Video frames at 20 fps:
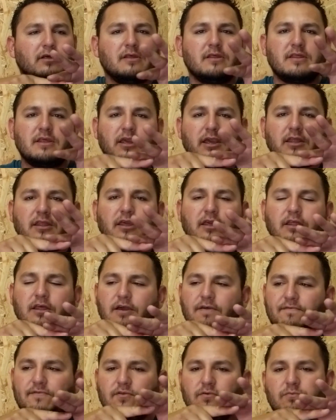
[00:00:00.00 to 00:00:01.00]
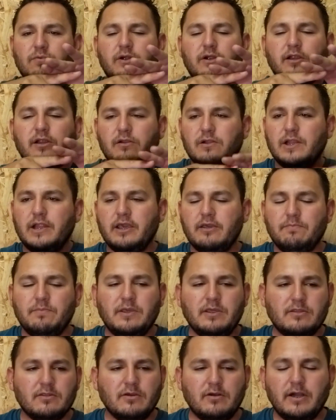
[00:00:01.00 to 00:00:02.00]
skinny enough to where it'll let
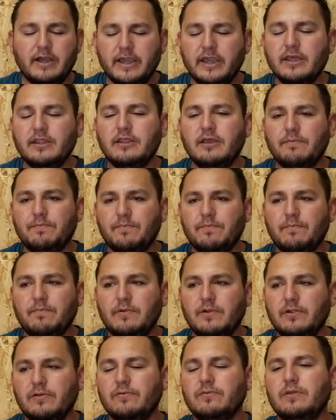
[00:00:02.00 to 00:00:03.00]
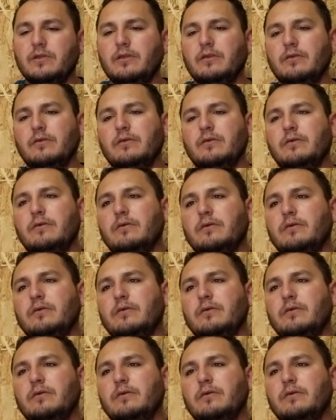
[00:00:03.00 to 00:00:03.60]
me. So I end up losing